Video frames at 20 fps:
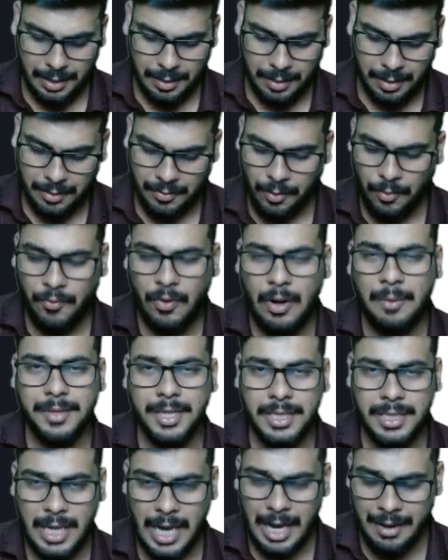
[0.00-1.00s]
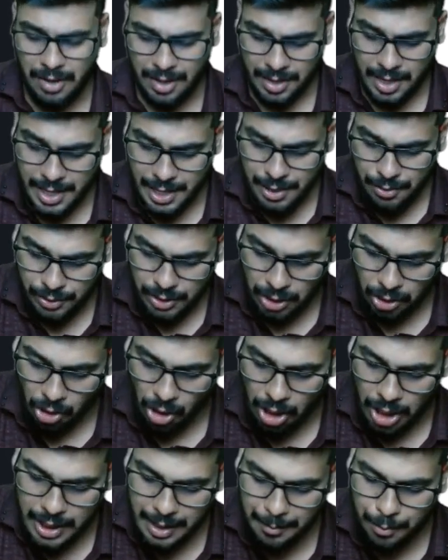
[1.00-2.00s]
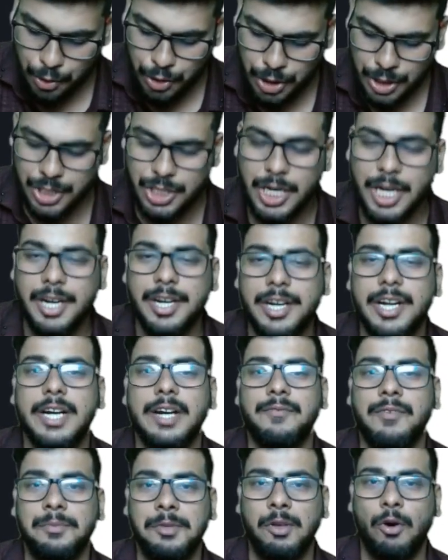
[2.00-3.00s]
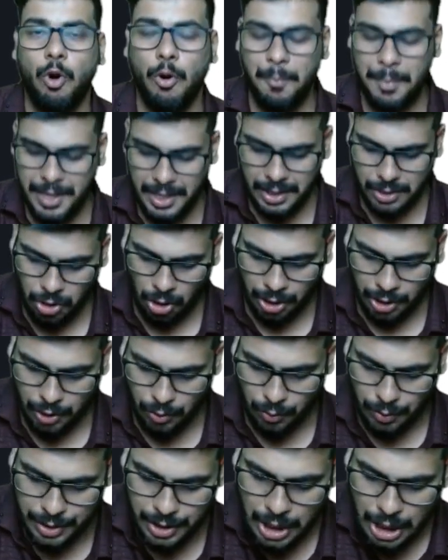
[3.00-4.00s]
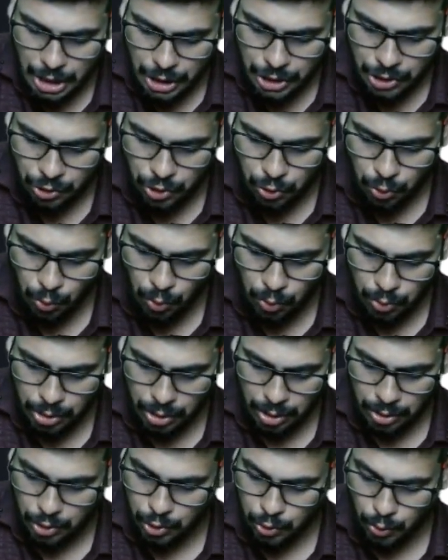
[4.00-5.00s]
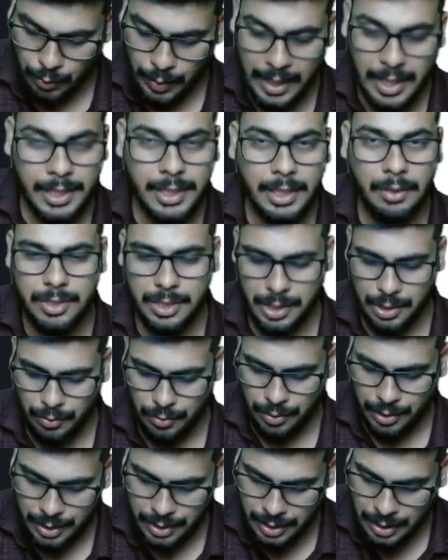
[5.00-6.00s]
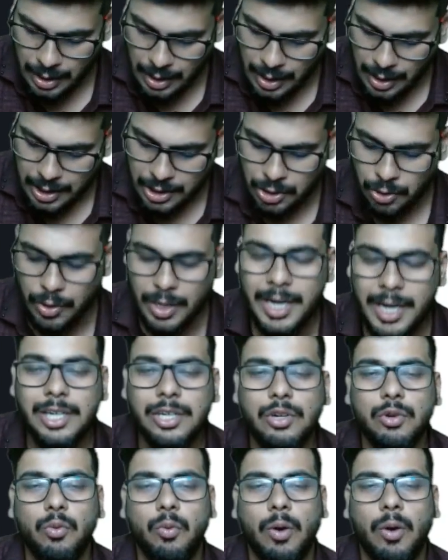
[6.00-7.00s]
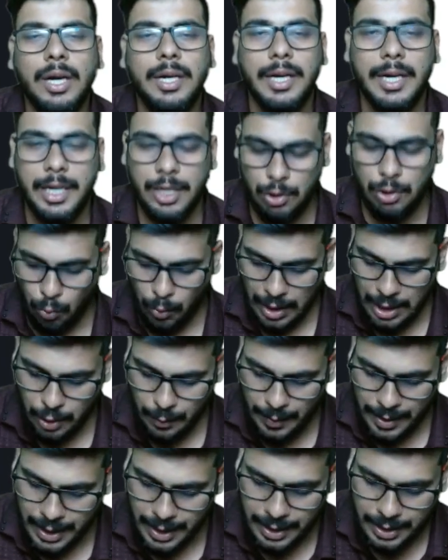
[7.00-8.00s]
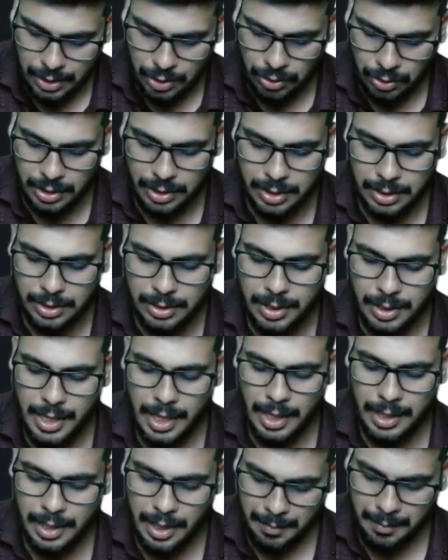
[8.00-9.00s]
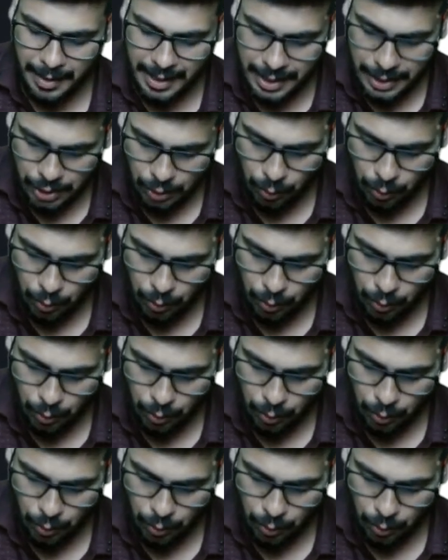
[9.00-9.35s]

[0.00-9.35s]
So from this, I will reduce the contribution generated from the opening stock units. So to 20,000 units. So into what? Into 120. So this is 300 minus